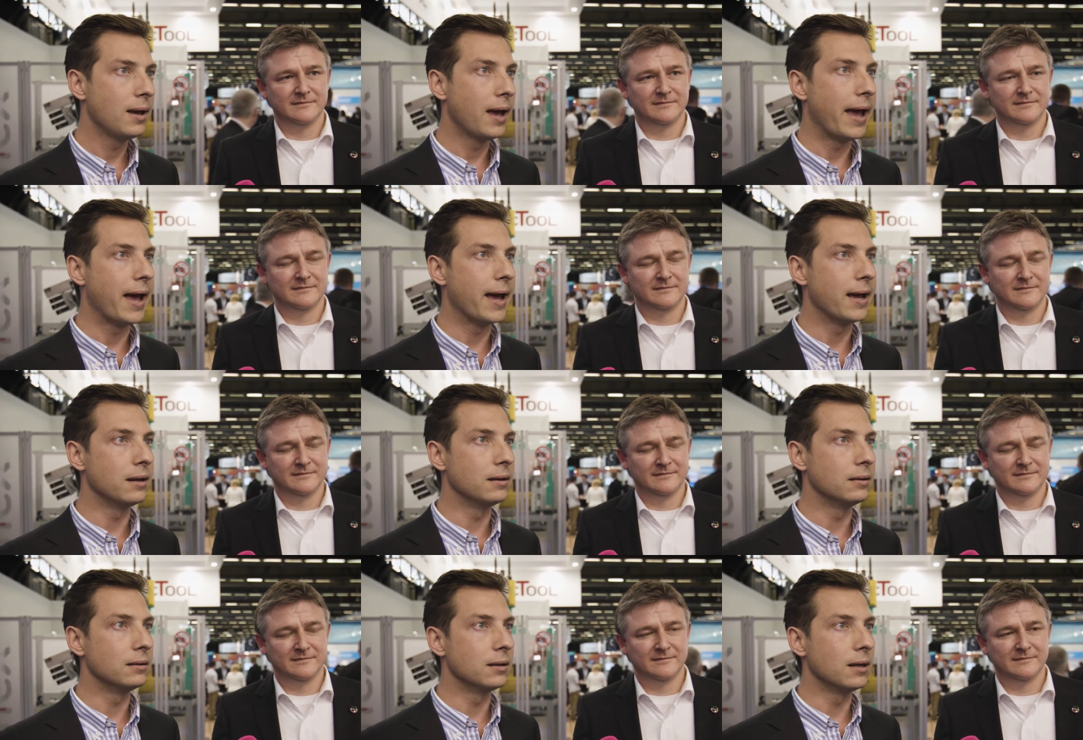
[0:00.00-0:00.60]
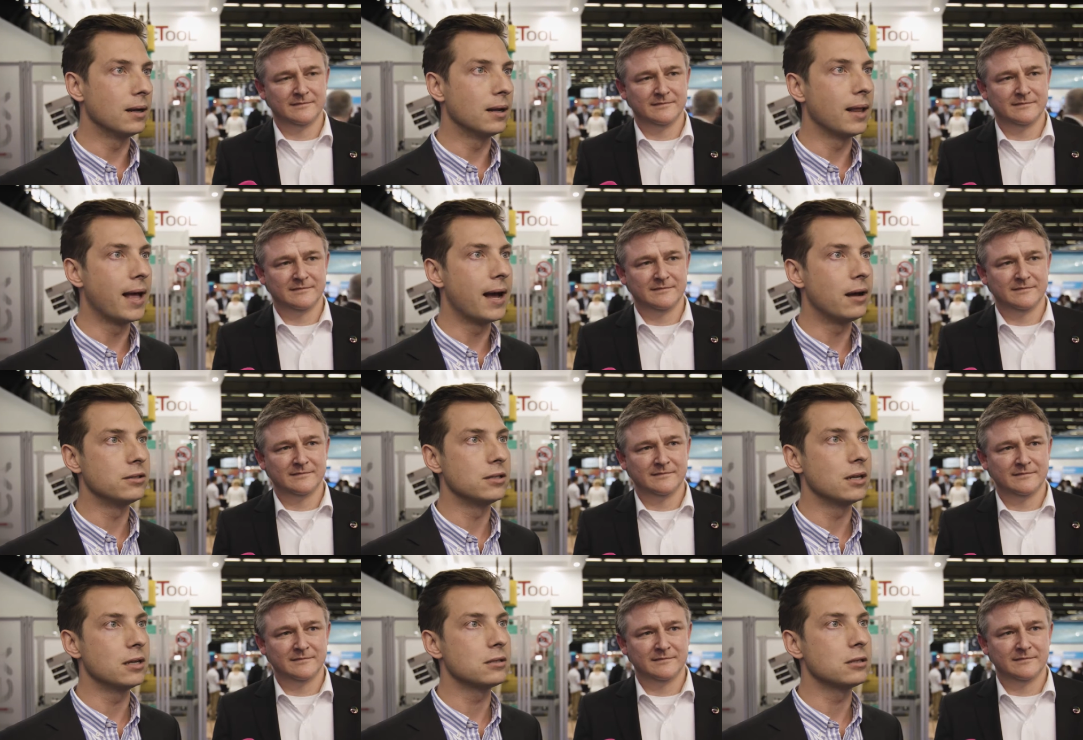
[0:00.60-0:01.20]
Speaker 1: and
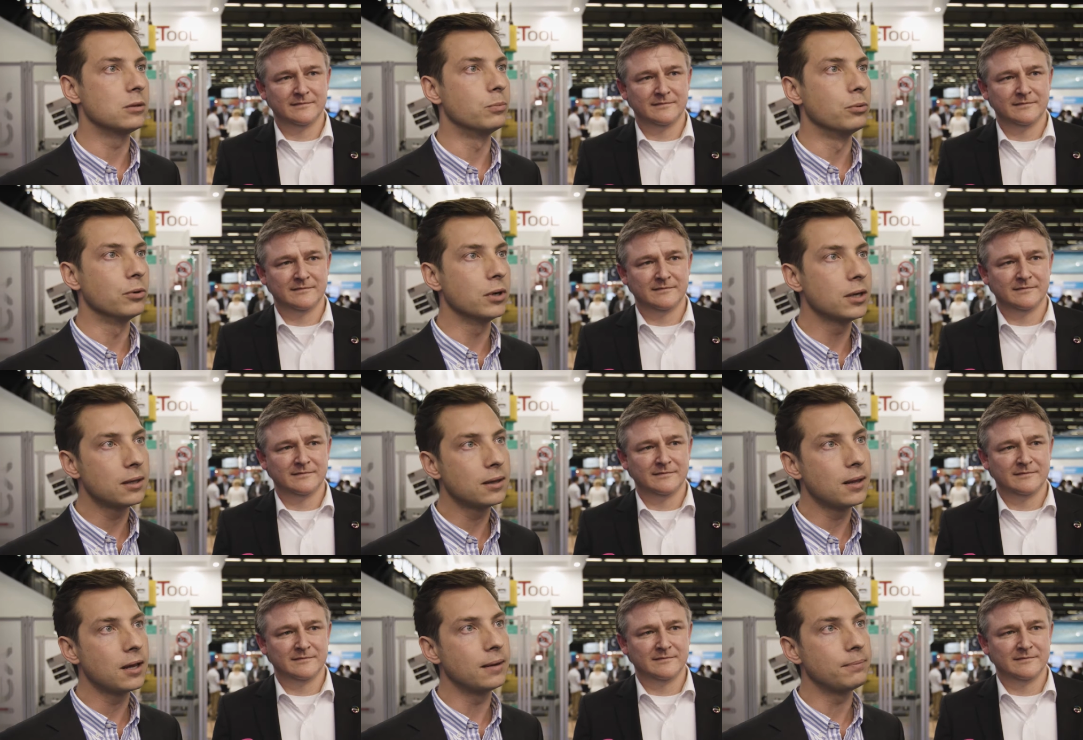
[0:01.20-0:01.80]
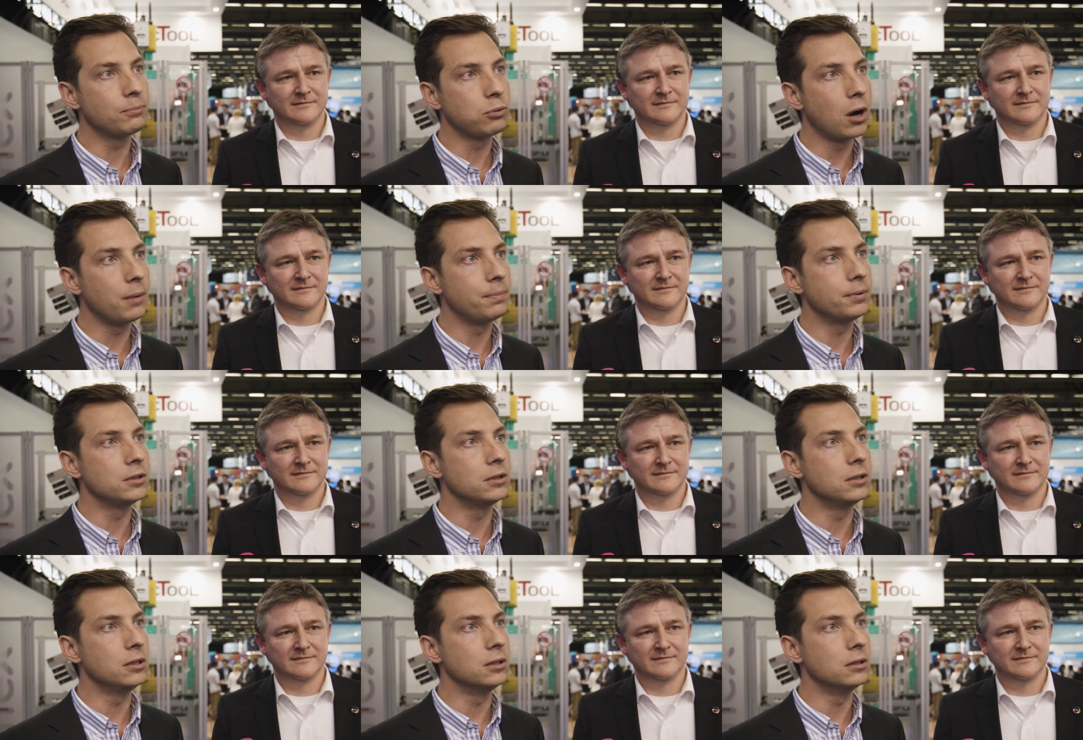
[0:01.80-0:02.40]
allows us to bring that
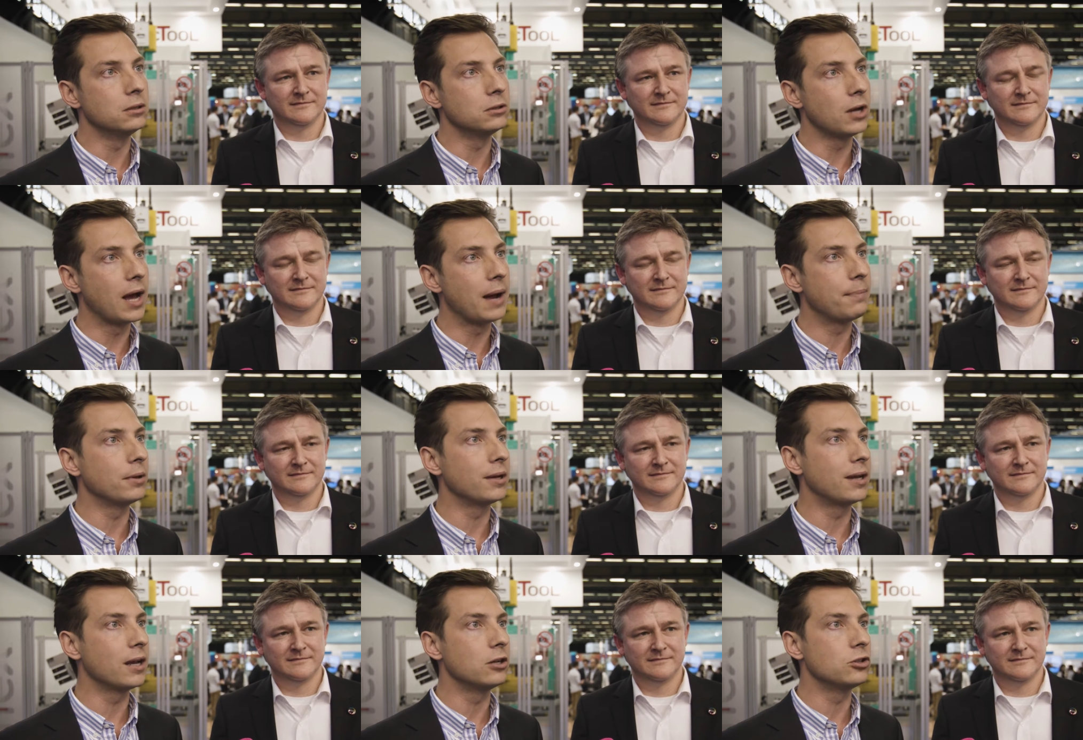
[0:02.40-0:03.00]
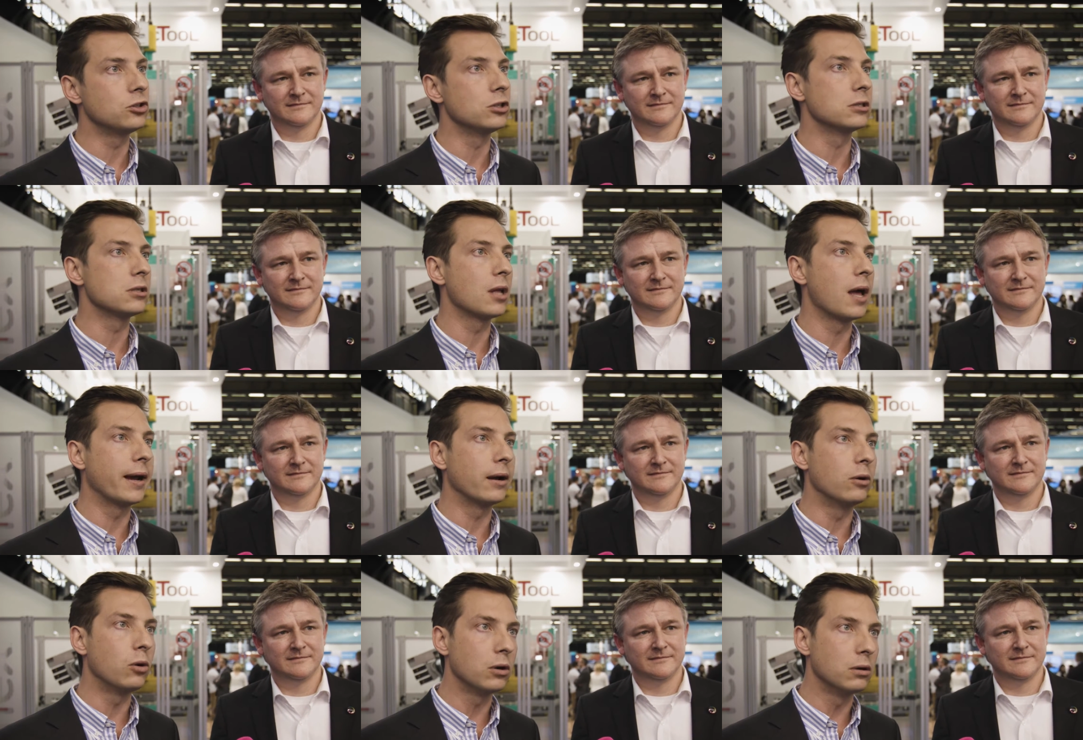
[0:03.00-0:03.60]
property into applications
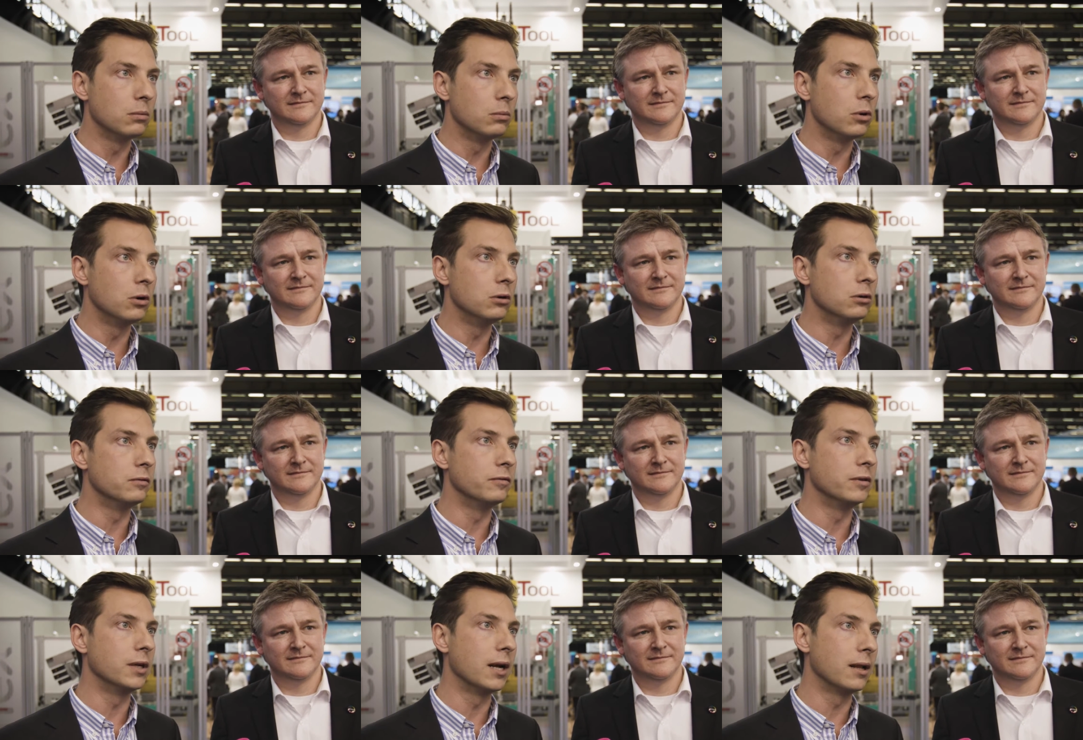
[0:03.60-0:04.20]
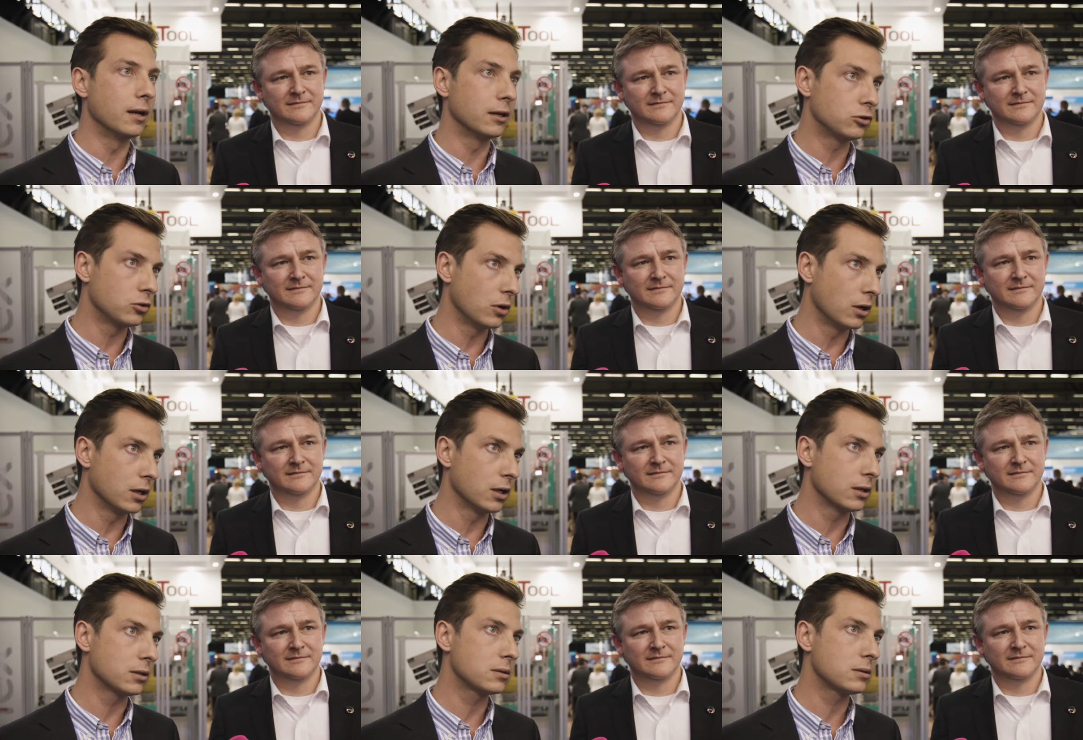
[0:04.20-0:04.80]
like automotive and
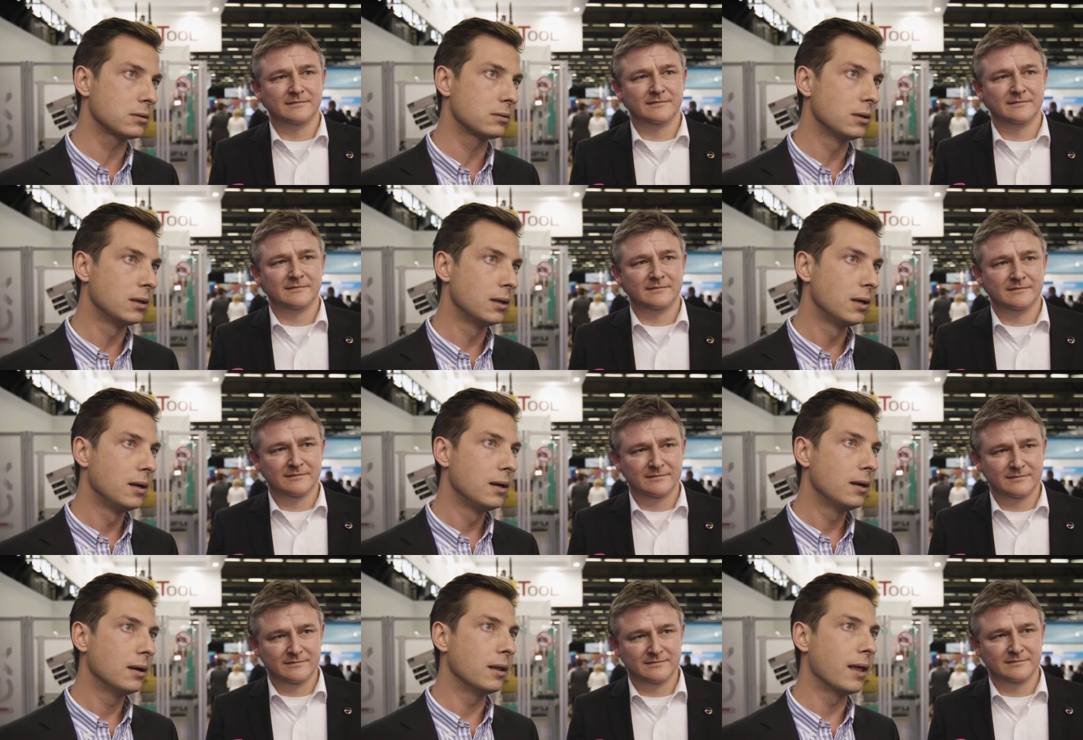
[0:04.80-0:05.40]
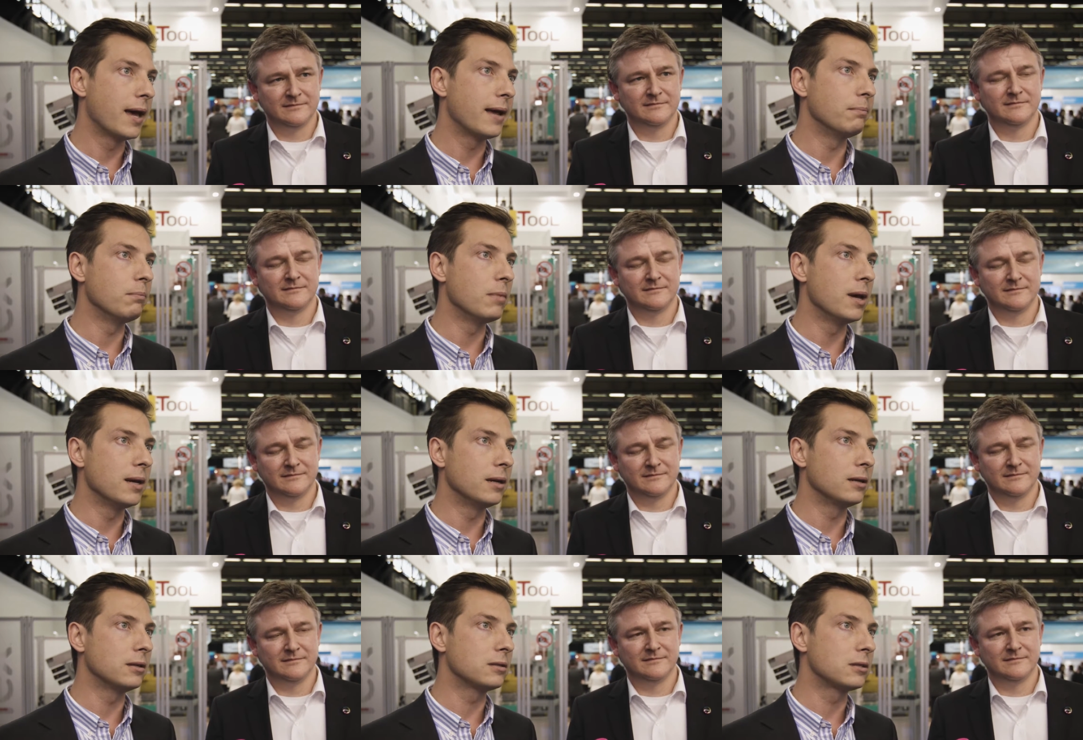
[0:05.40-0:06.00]
electronics. That
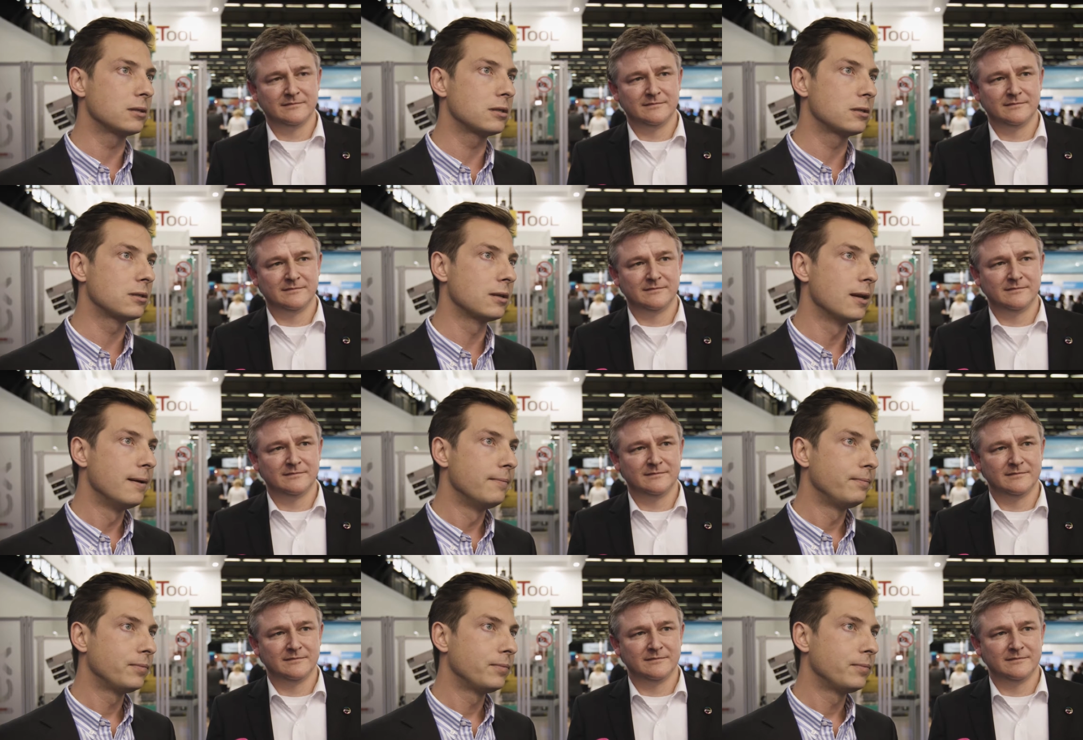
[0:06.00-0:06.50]
makes